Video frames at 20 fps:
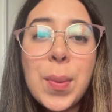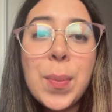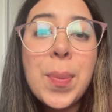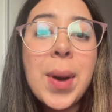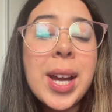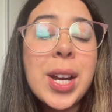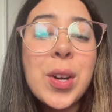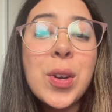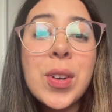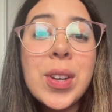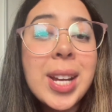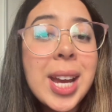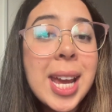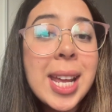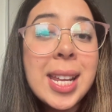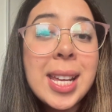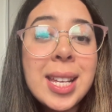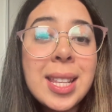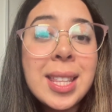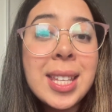By
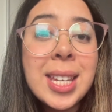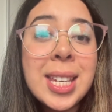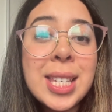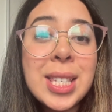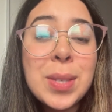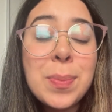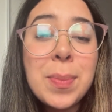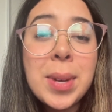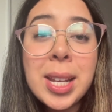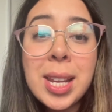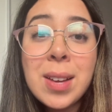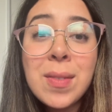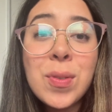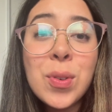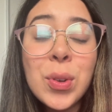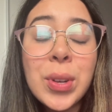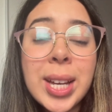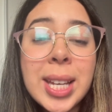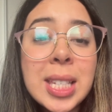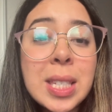creating these
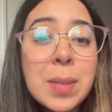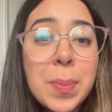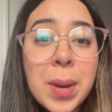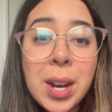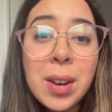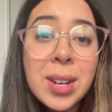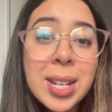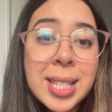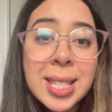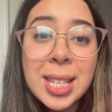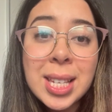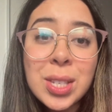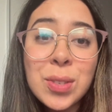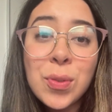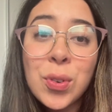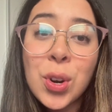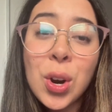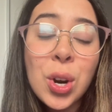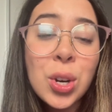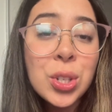meaningful experiences
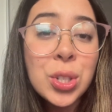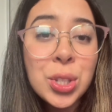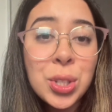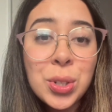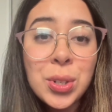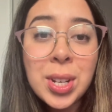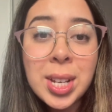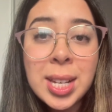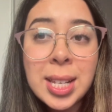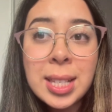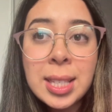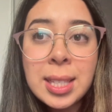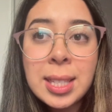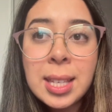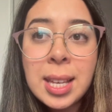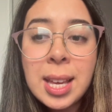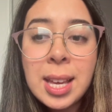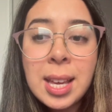for our students,